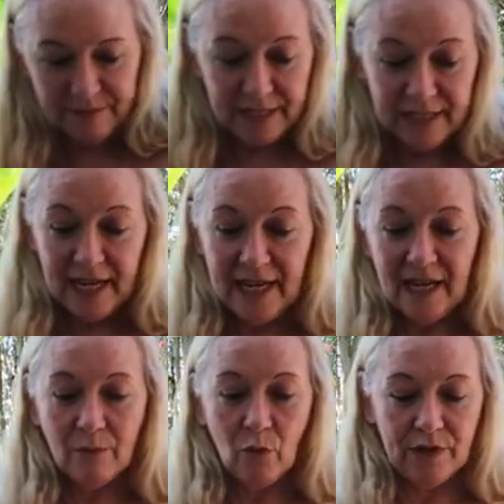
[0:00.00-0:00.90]
today
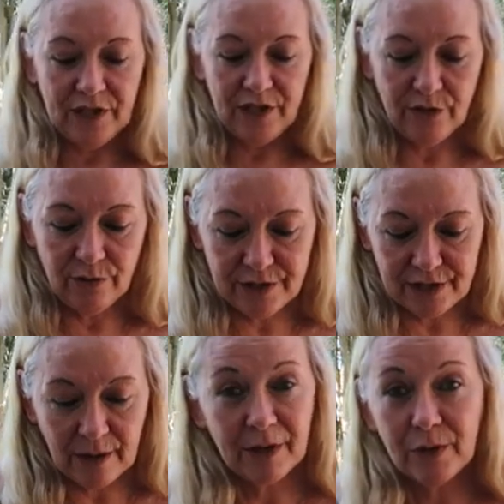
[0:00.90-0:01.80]
I'm going to use
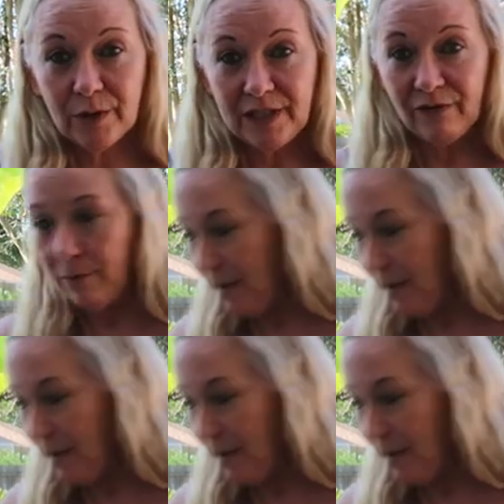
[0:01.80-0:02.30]
I'm going to do a different